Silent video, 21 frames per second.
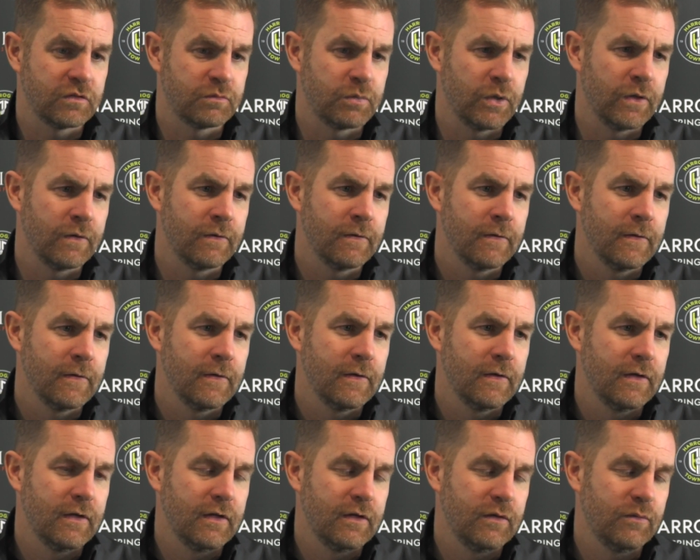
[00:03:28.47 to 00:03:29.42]
But
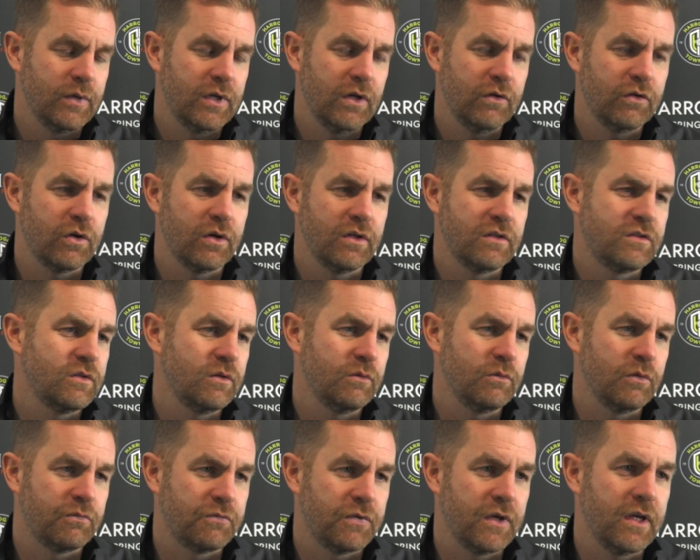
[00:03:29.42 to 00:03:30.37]
we don't go into it
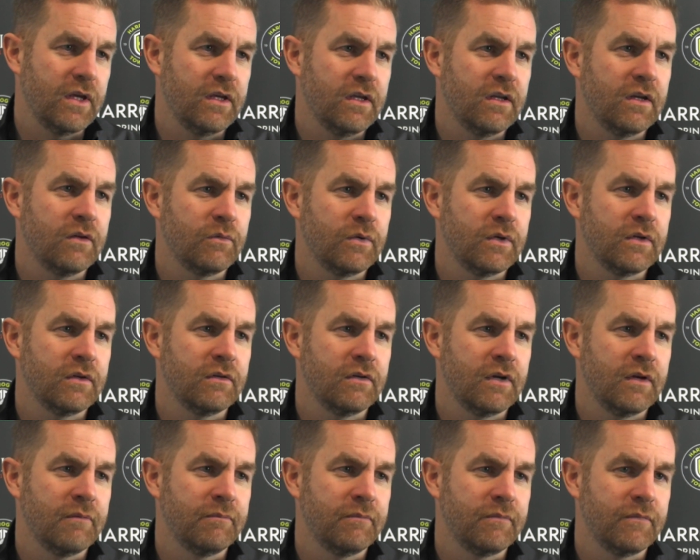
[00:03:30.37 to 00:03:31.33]
with fear. You know,
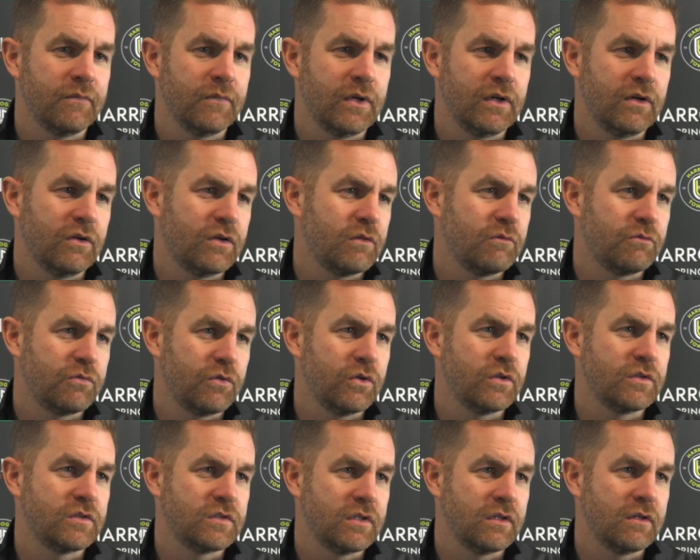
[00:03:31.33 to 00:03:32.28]
we're looking
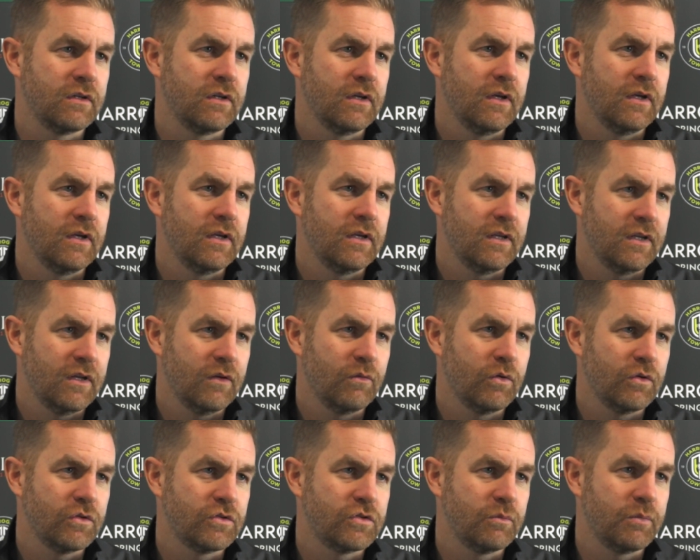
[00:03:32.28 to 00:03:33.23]
forward to, you know,
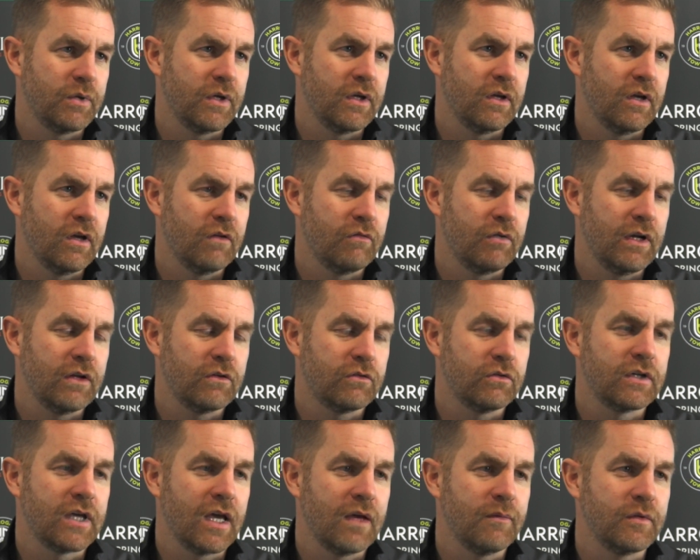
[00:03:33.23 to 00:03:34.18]
what should be a really
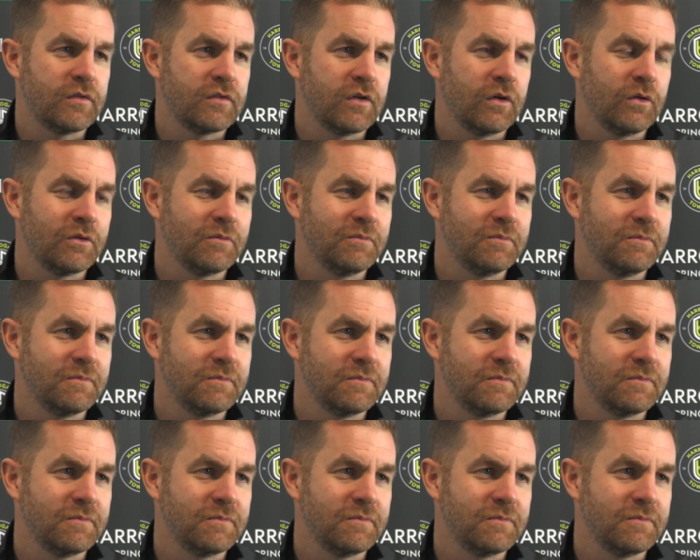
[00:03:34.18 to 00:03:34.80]
good game at Oldham.